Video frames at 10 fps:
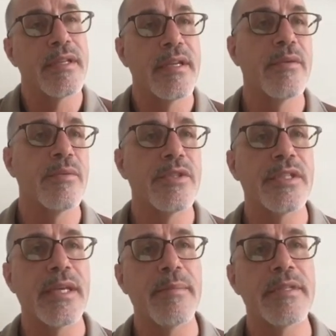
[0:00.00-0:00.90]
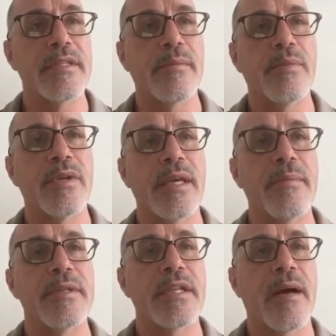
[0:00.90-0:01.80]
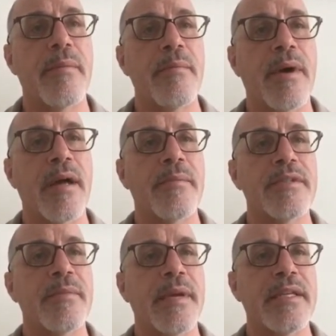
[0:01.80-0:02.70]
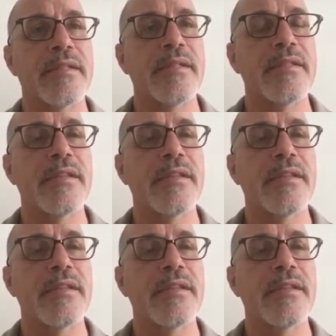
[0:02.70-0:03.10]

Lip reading: we'll just keep it simple. Keep it top and bottom as the bases.